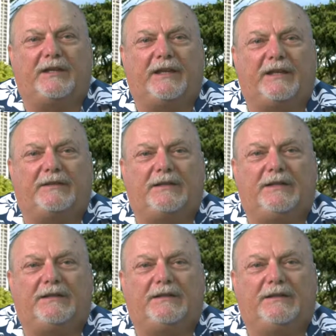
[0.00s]
till I get to
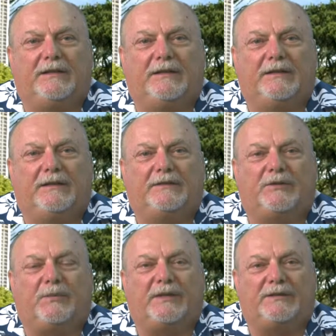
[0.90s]
eat,
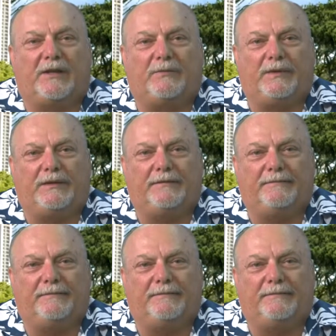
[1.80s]
so please help me.